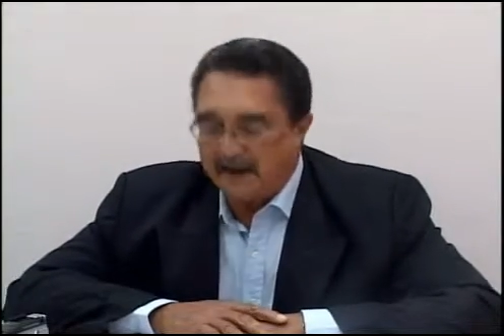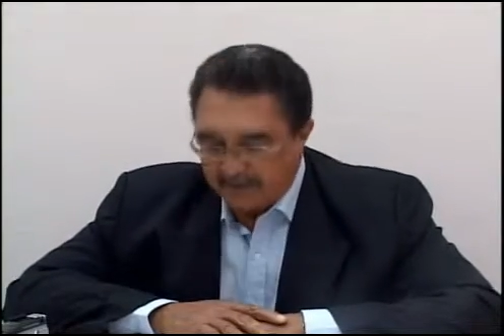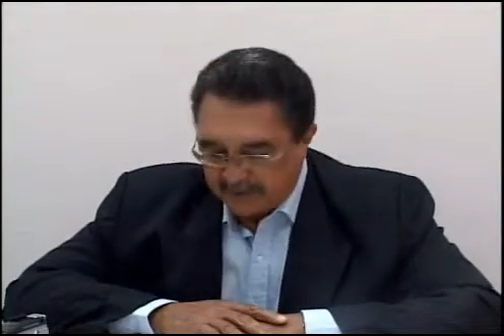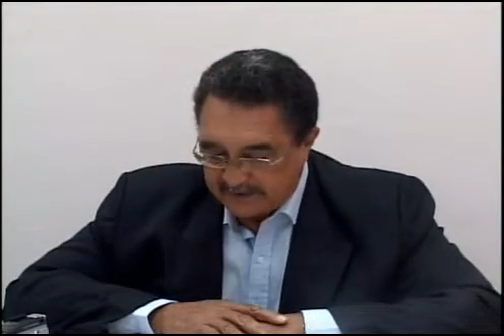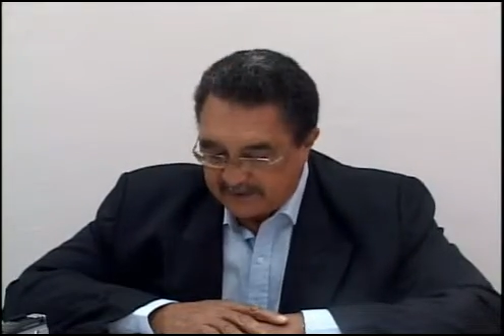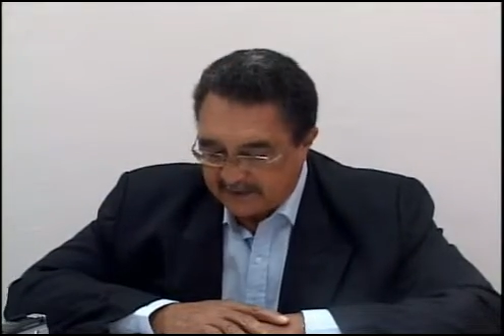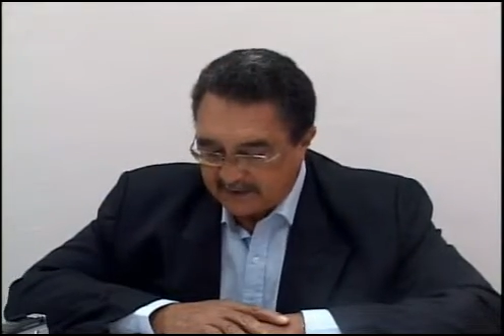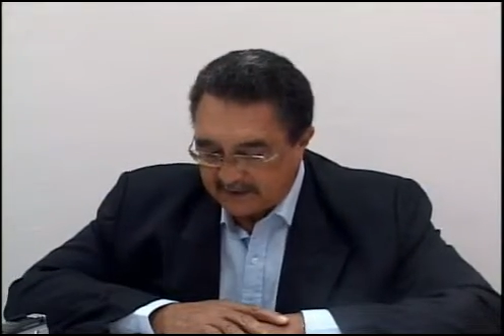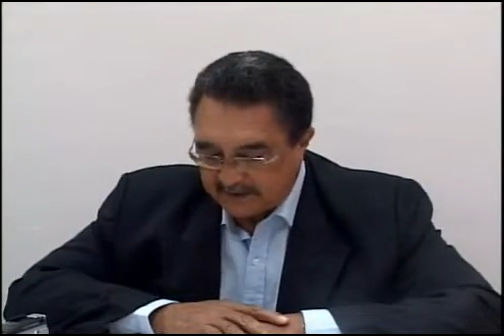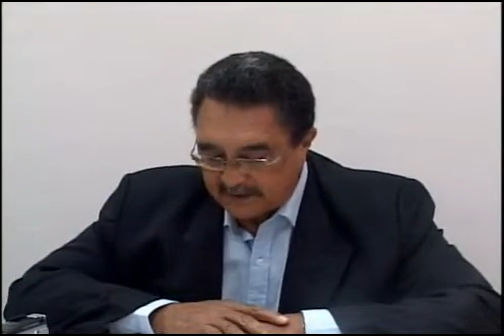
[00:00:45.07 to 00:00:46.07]
and
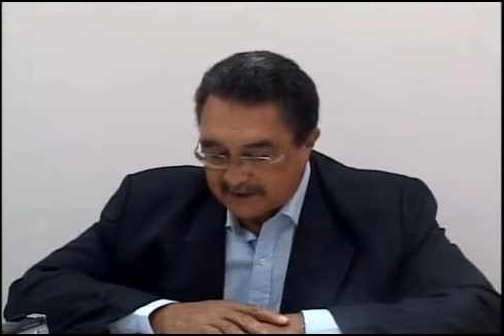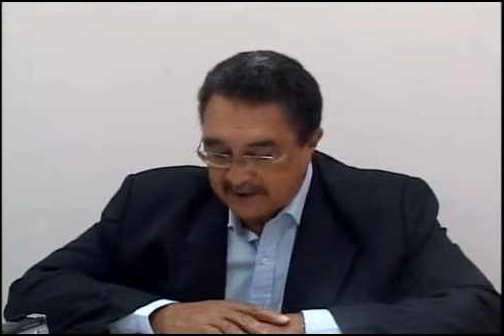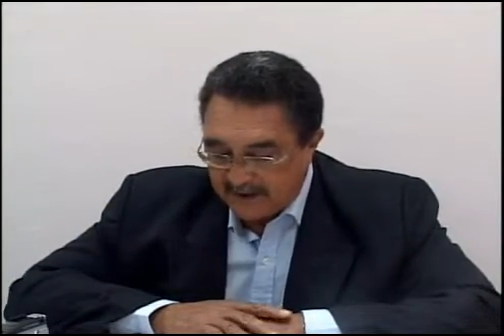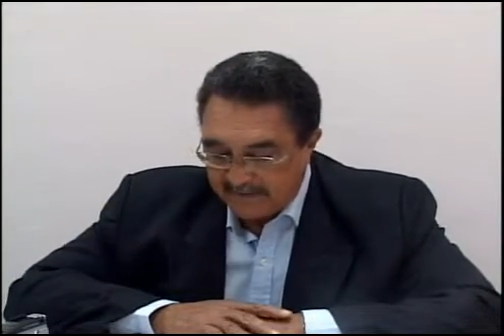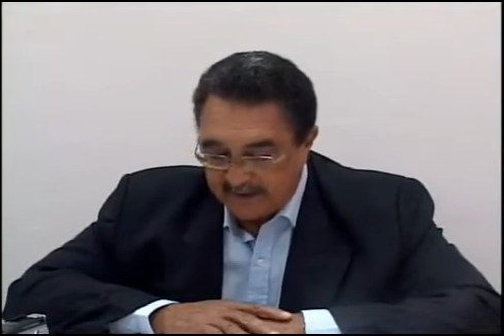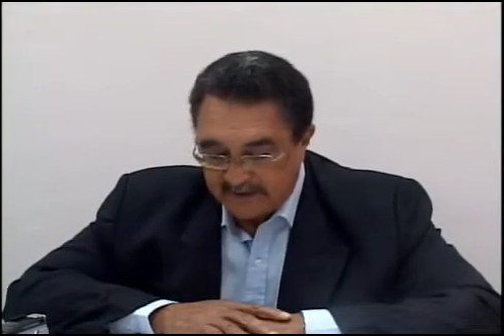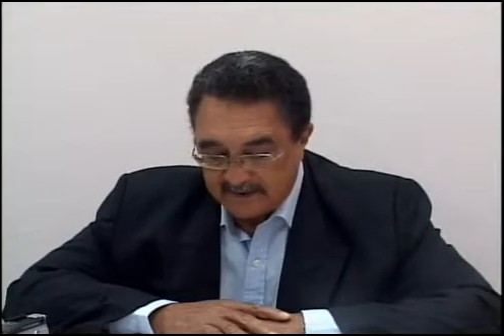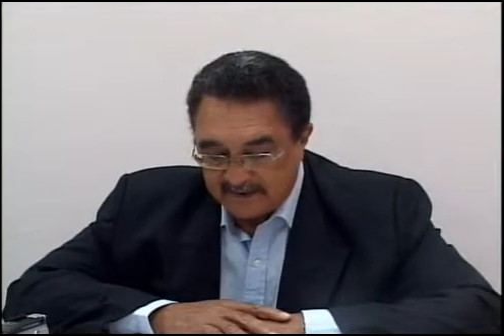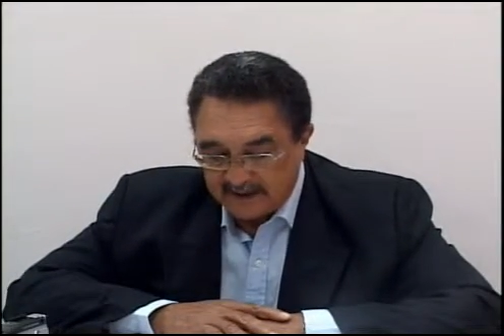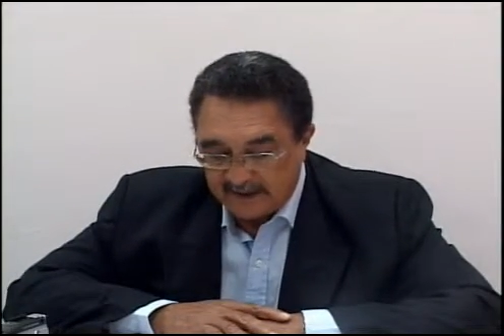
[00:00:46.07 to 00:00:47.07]
present such
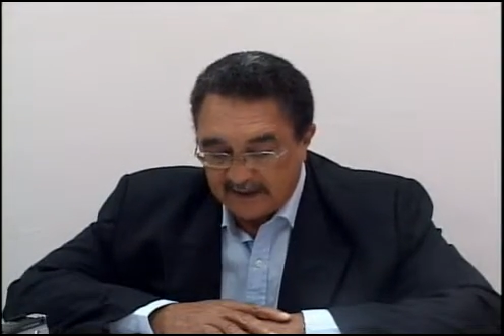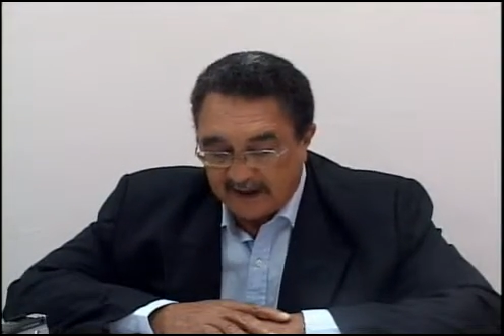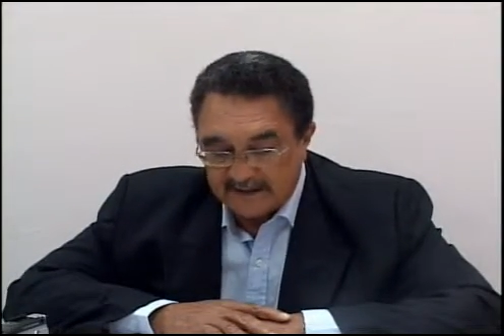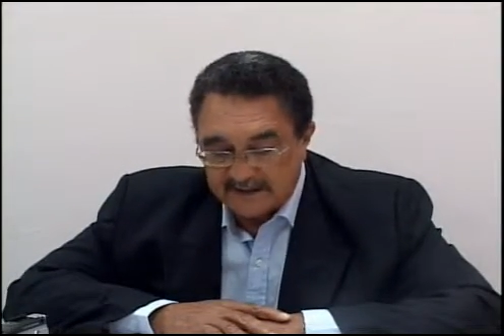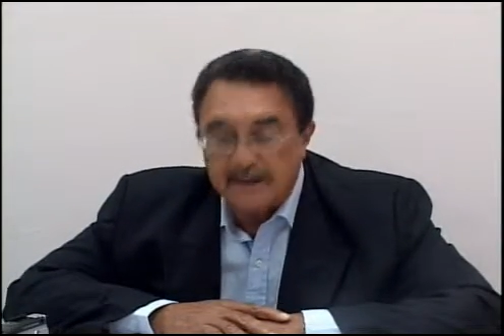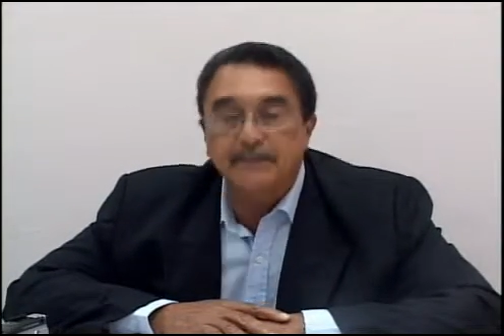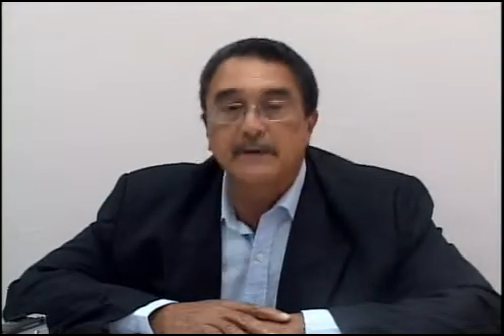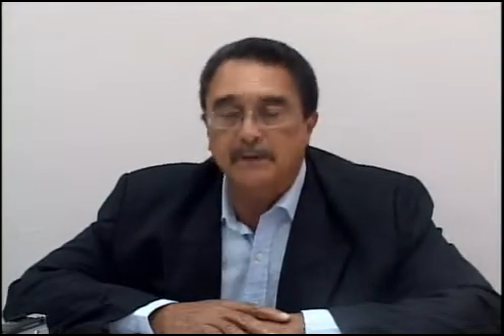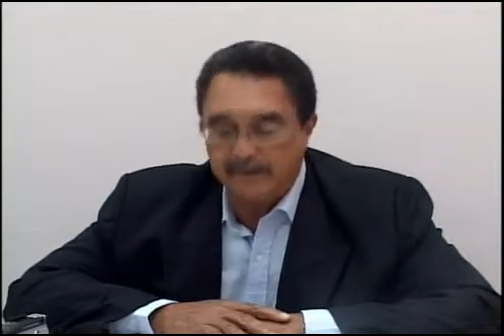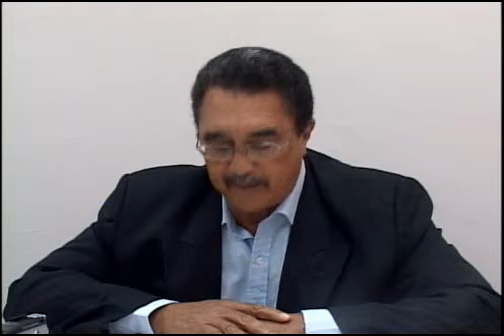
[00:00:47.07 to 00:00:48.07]
evidence in an
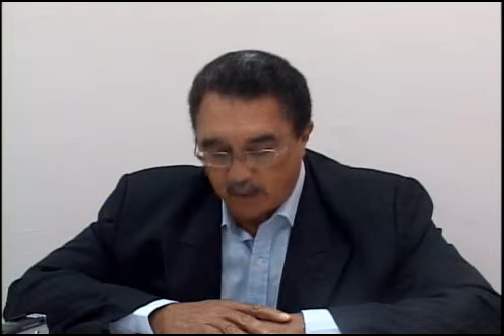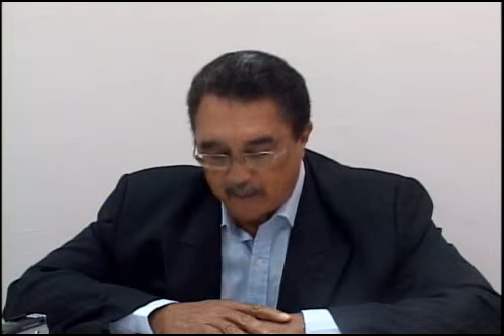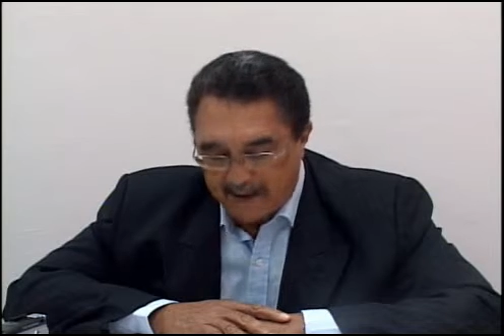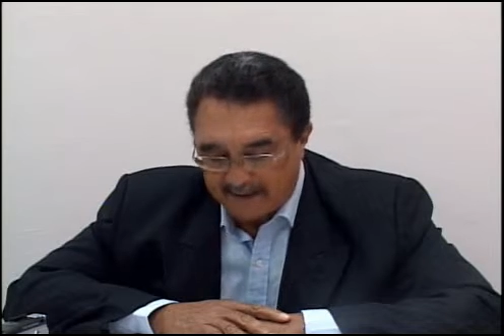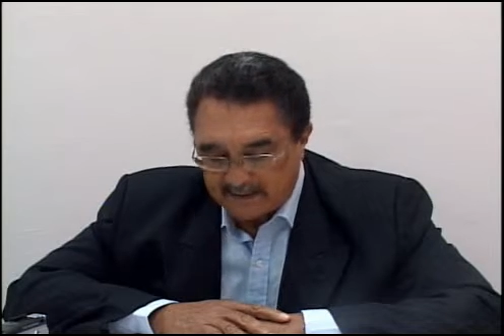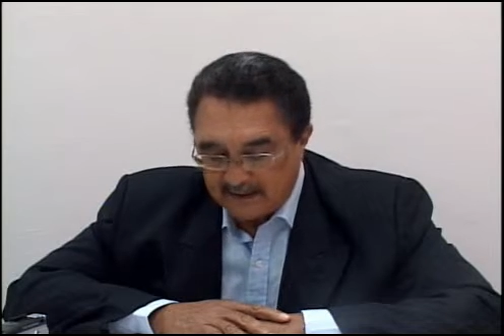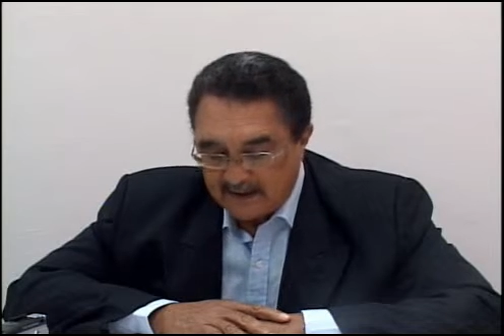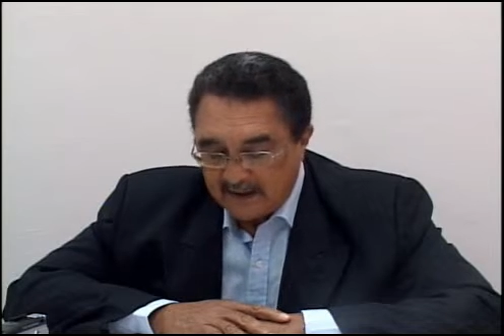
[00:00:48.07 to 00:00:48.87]
acceptable format